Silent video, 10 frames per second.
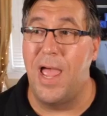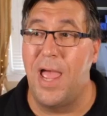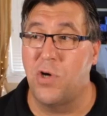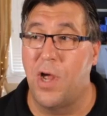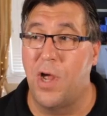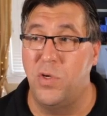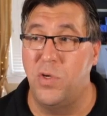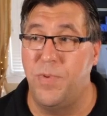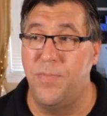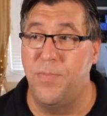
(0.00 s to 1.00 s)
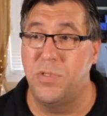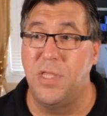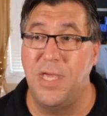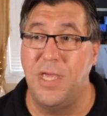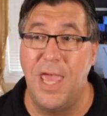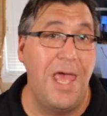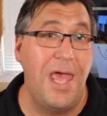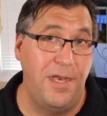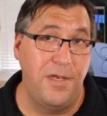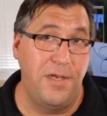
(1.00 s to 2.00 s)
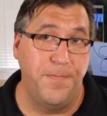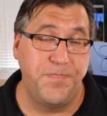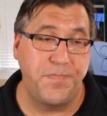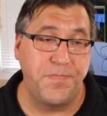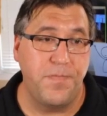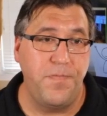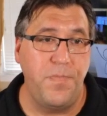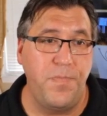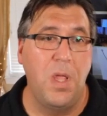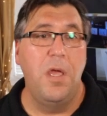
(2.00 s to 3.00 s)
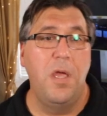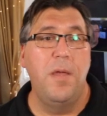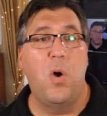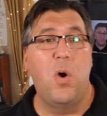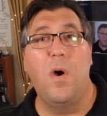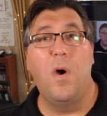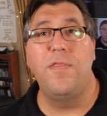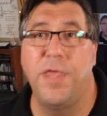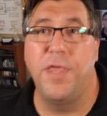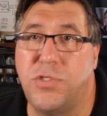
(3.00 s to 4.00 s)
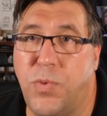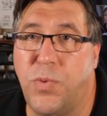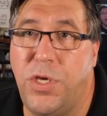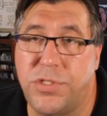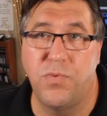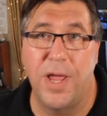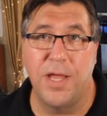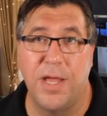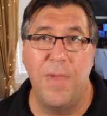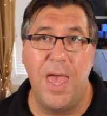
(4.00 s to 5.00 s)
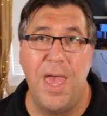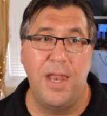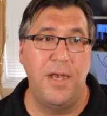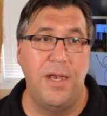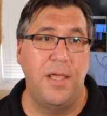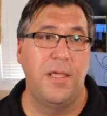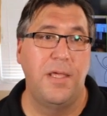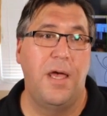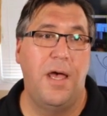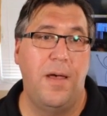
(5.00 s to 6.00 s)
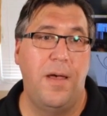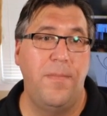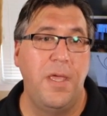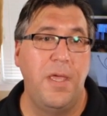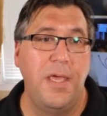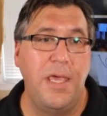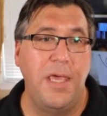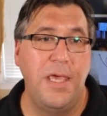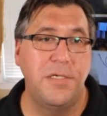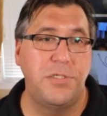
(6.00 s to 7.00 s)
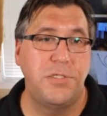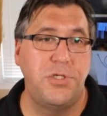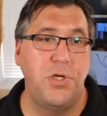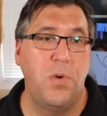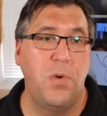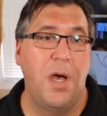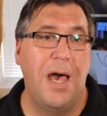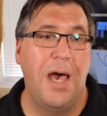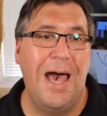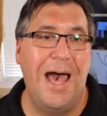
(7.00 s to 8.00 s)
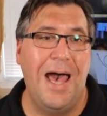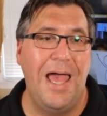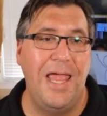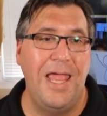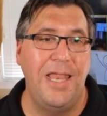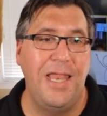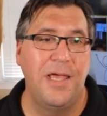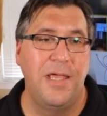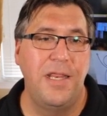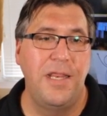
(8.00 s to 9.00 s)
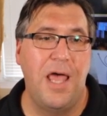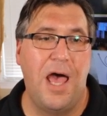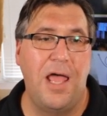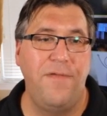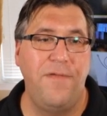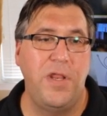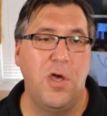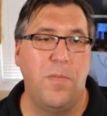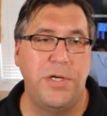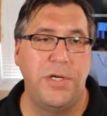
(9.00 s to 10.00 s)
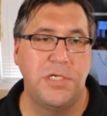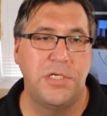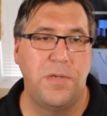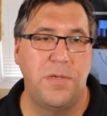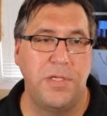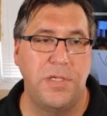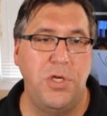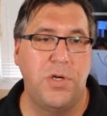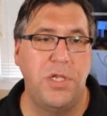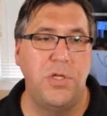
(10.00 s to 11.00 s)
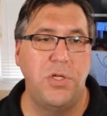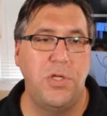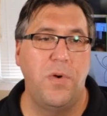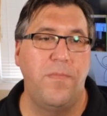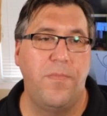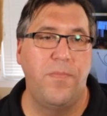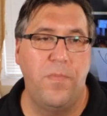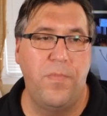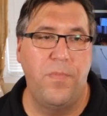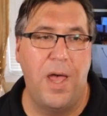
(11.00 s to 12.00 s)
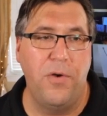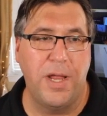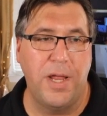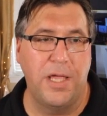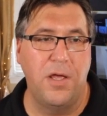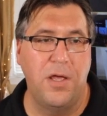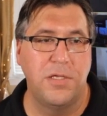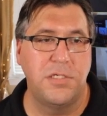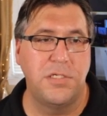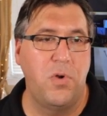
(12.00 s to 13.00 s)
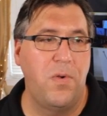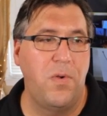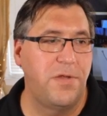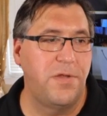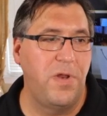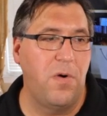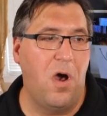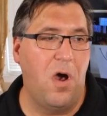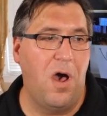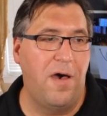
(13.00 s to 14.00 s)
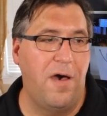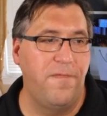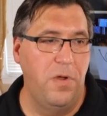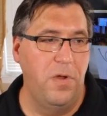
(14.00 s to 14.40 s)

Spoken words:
drop those people to the end. But one of the things we used to recommend is to hide non-video participants. You can do it by right-clicking on someone who has their video off,